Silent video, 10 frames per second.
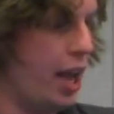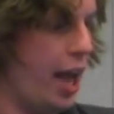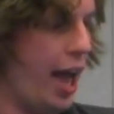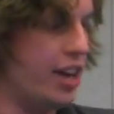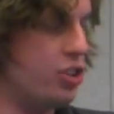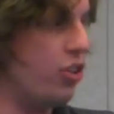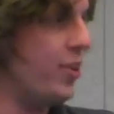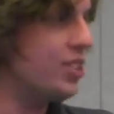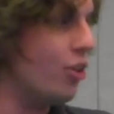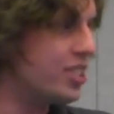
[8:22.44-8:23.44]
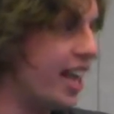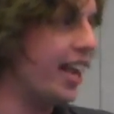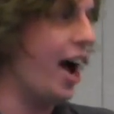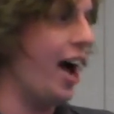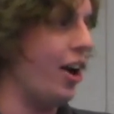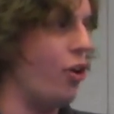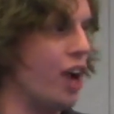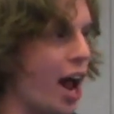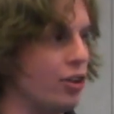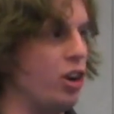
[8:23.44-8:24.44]
And so the results they got are
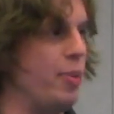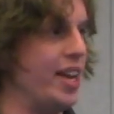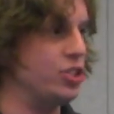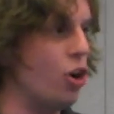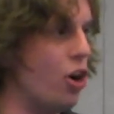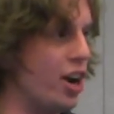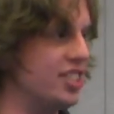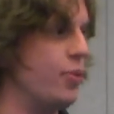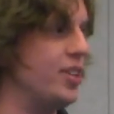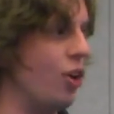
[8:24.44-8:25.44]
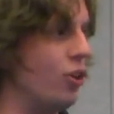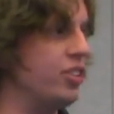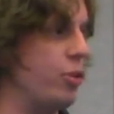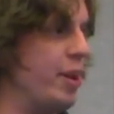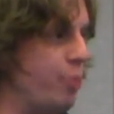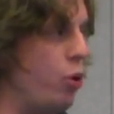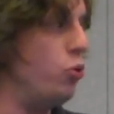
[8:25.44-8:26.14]
not going to be as good as the results of the people who